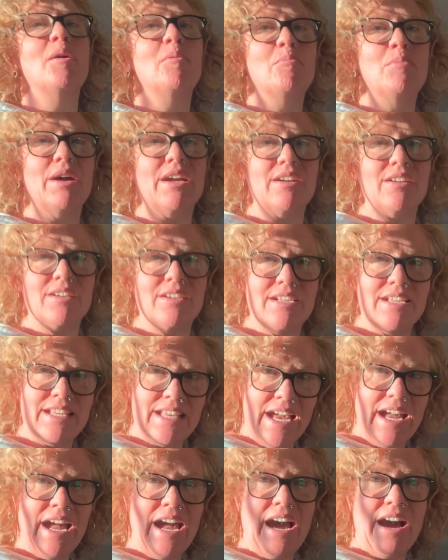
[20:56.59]
better
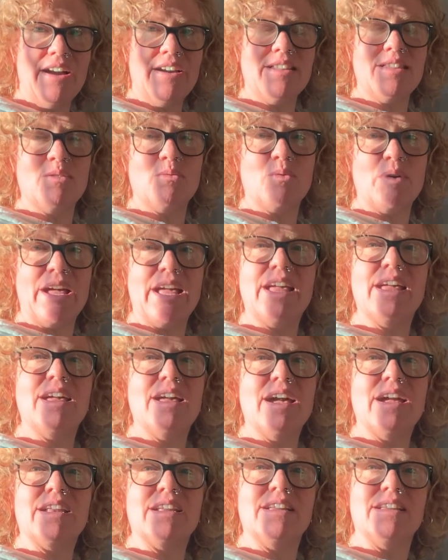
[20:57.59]
get out of the way
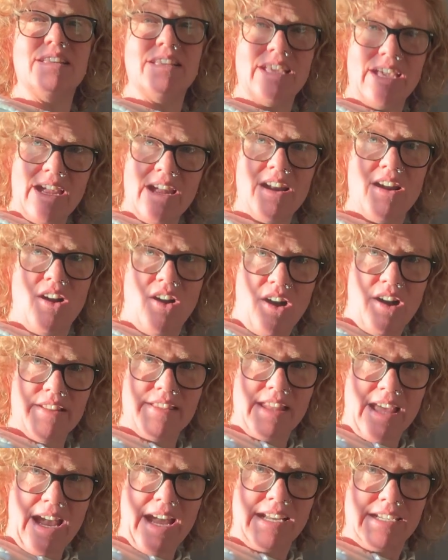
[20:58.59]
and get
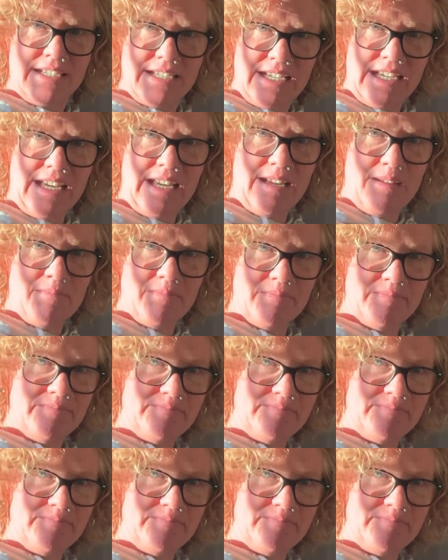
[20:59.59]
on that team.